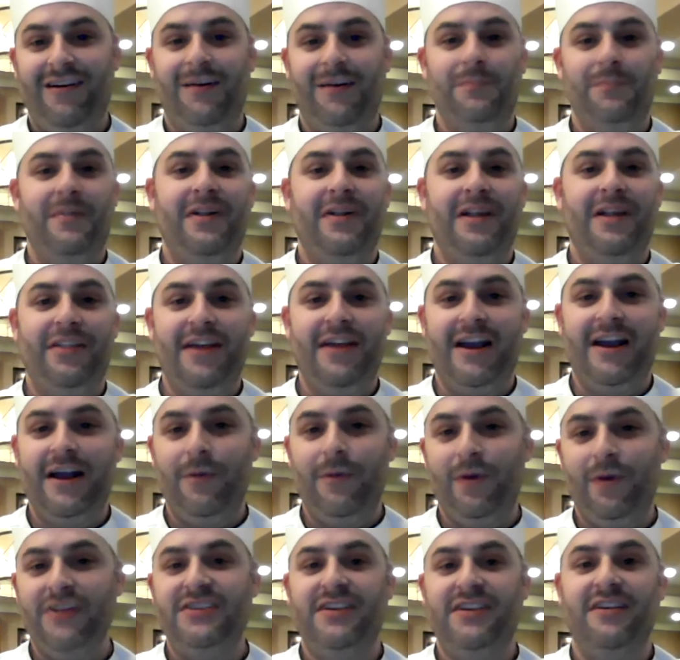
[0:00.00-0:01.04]
And then I
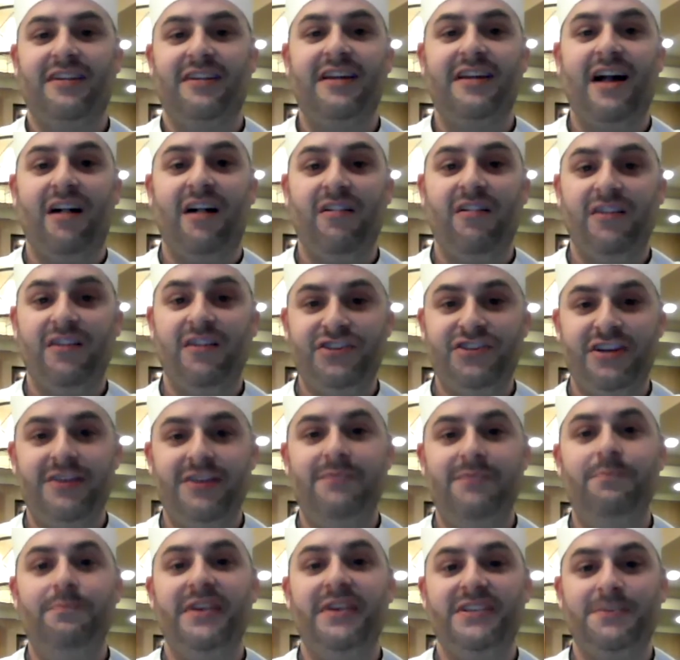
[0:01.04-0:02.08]
went to college
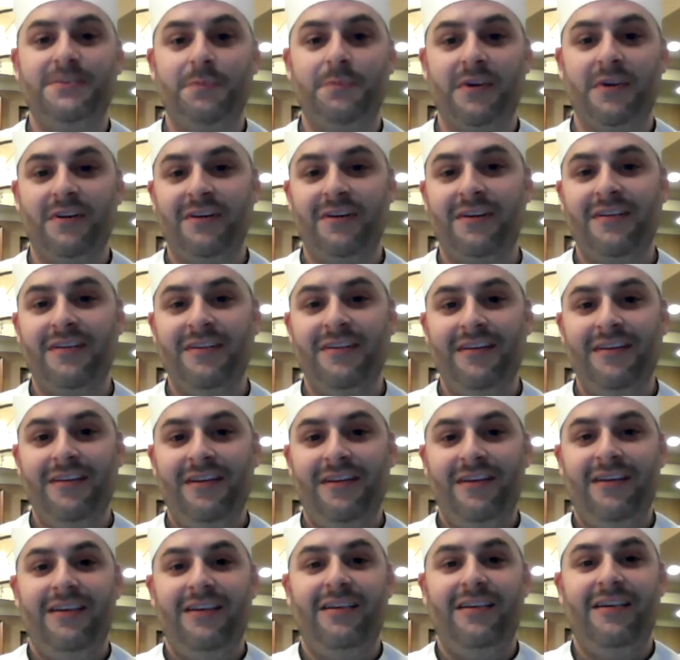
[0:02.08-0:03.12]
in Pittsburgh
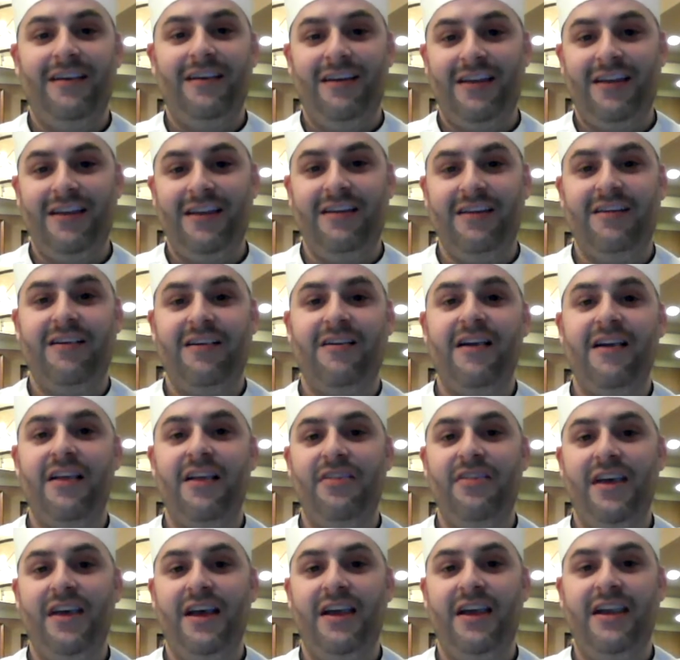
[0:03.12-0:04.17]
here,
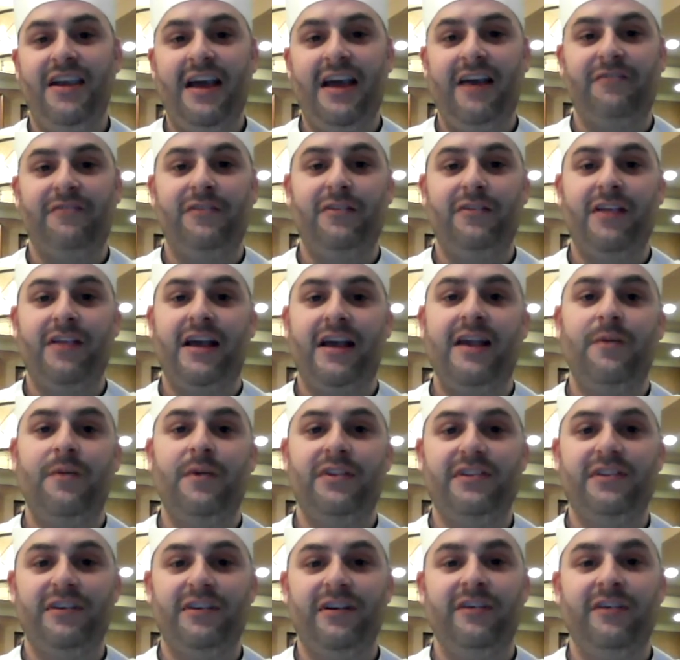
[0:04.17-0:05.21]
and then after that I
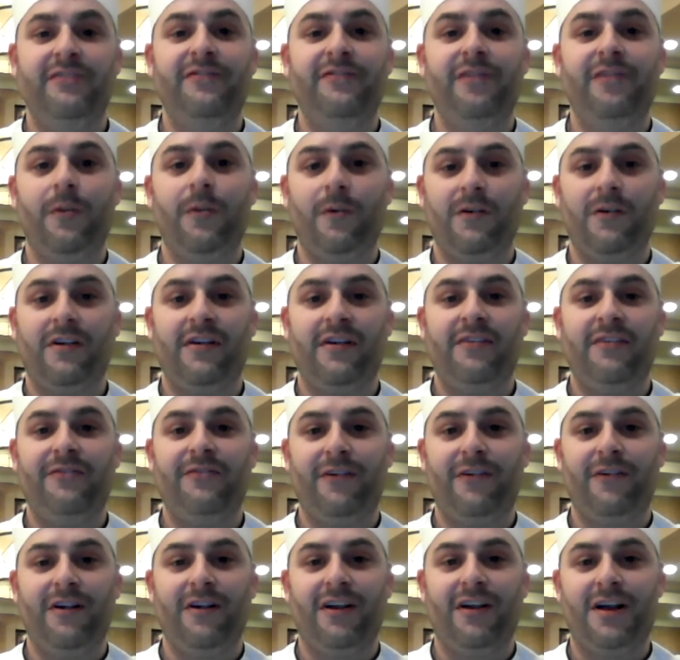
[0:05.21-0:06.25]
went to Florida
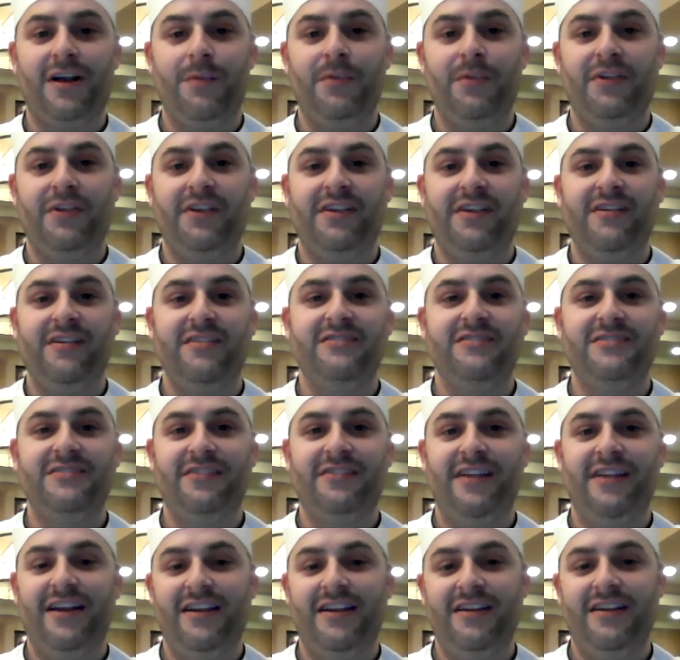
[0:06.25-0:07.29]
for a couple of years,
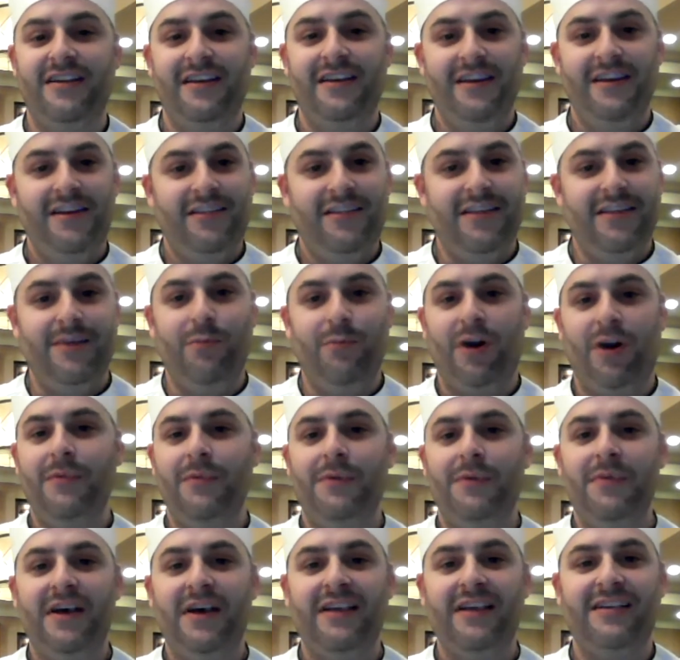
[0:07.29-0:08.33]
and then they brought
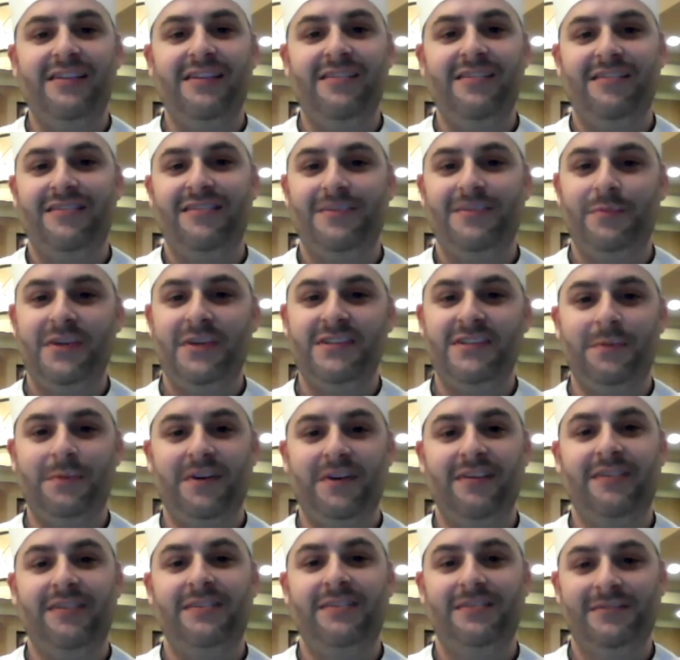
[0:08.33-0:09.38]
me back here to
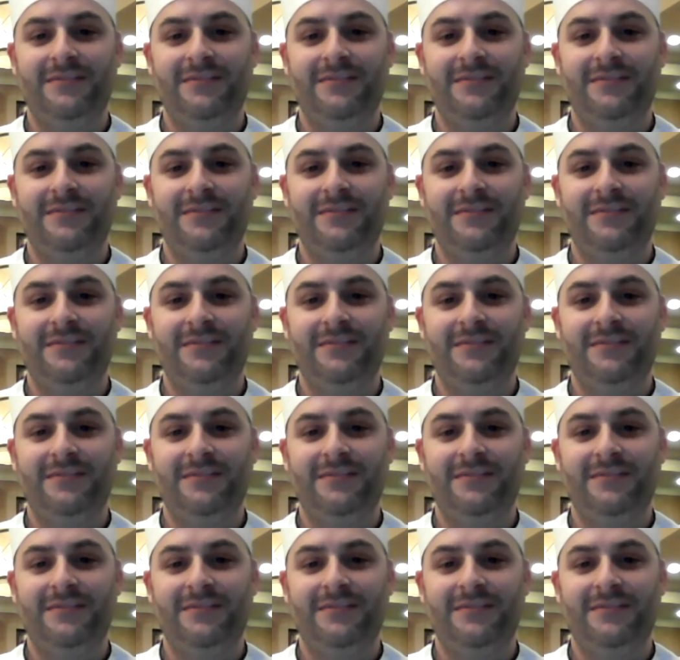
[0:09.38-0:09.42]
Pittsburgh.